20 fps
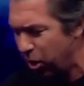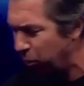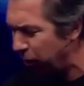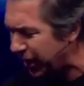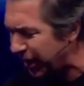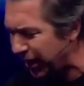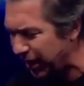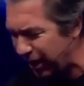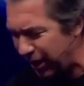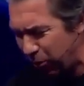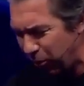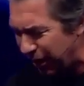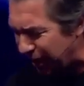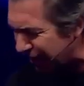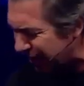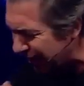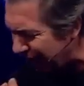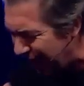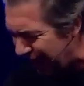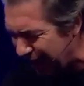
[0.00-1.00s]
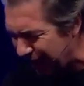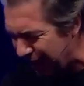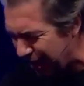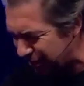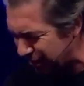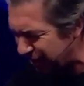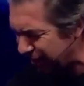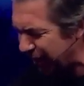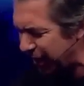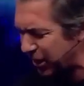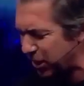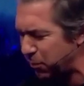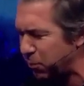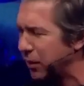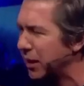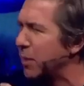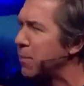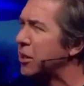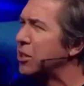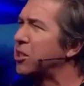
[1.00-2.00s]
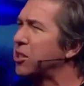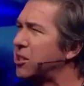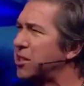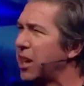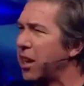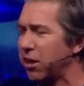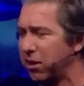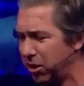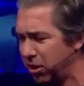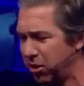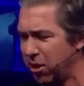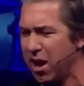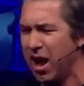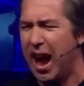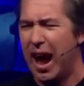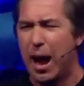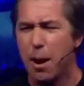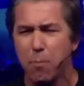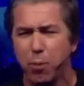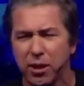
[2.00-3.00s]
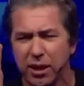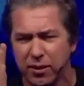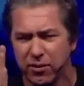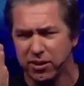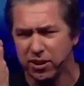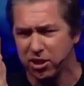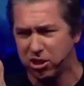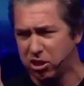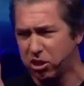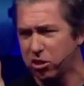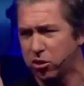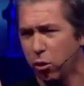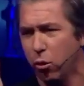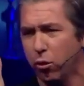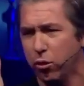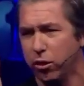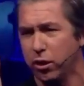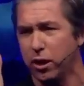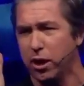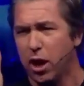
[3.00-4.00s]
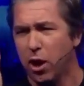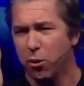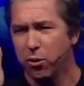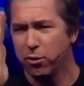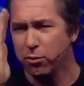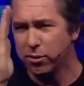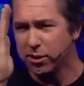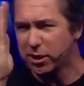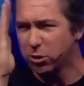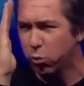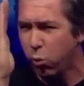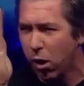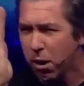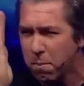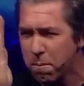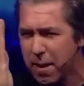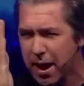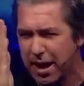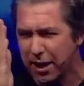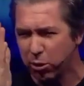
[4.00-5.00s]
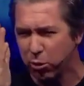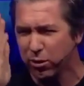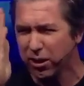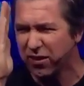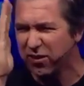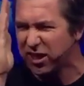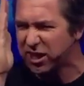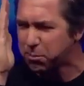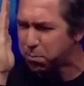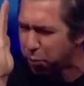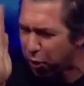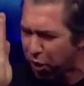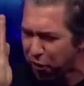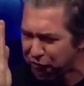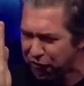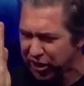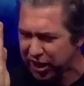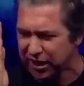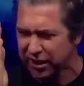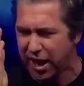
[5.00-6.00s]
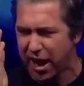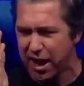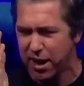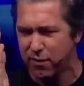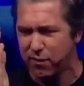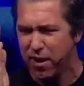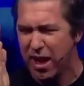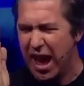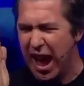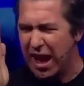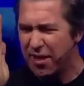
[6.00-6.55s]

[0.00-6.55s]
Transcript: We can, we can hang out together. But let me just tell you, I believe in this story where there was this one man who lived this perfect life.